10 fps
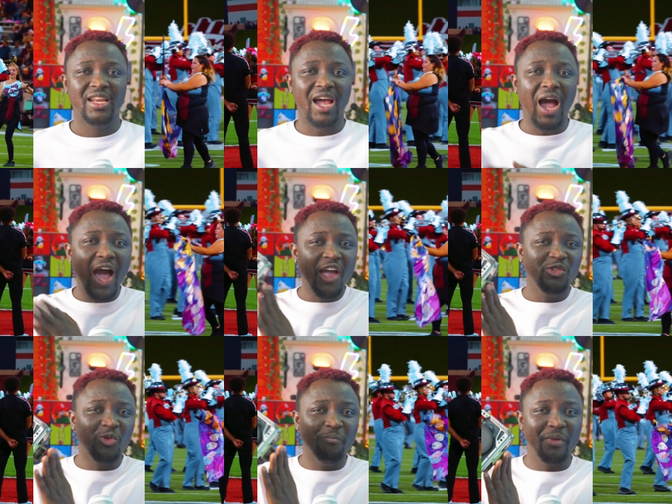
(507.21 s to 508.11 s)
the
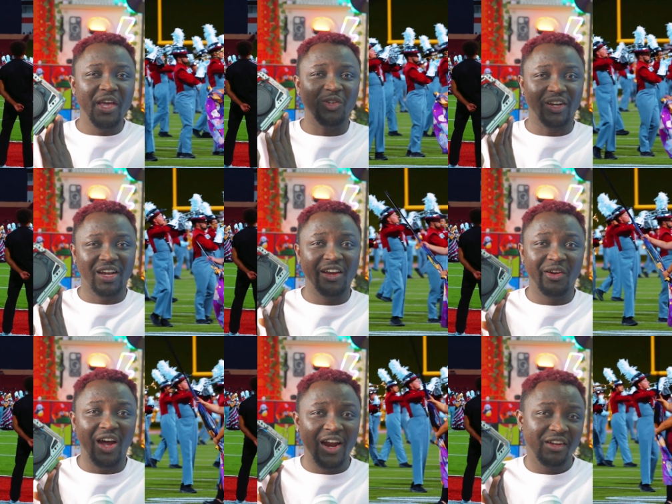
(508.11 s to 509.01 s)
ISO based on the
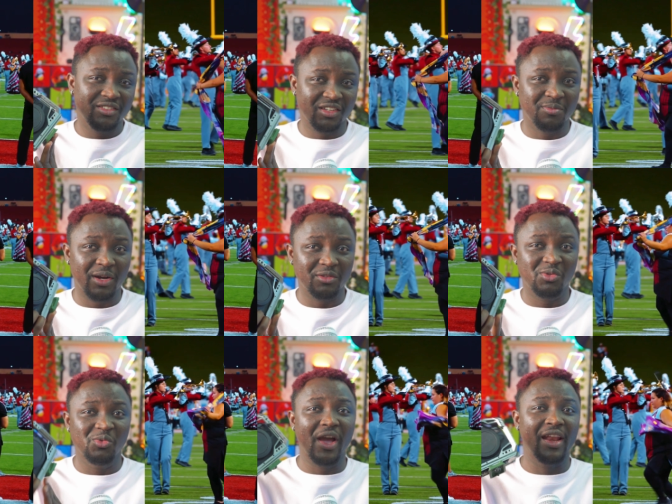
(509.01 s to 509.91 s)
Canon R6 Mark
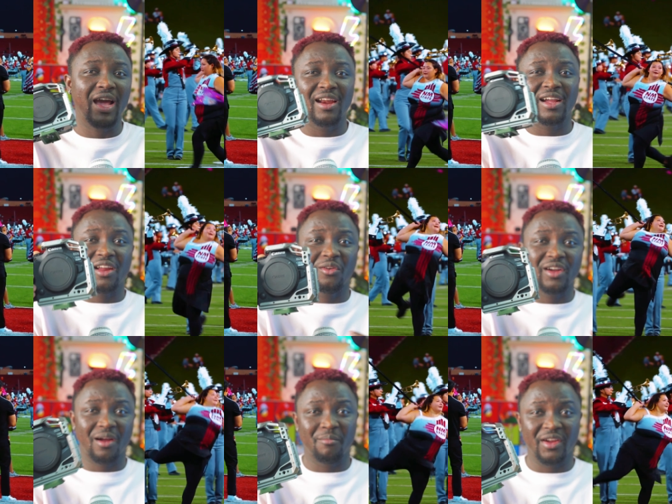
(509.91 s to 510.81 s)
II and other Canon
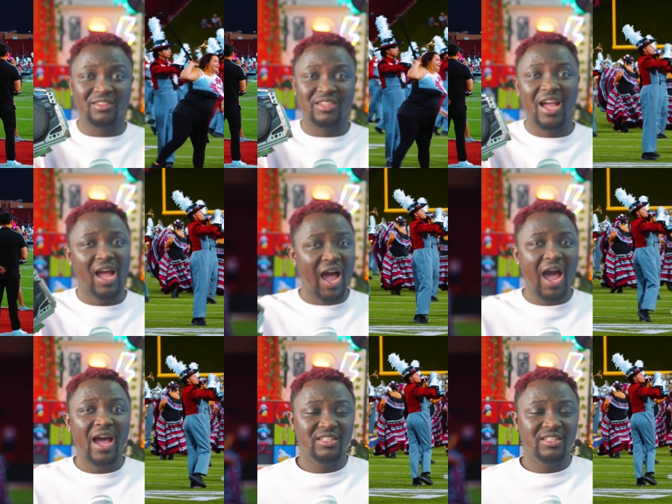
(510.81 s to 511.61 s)
cameras are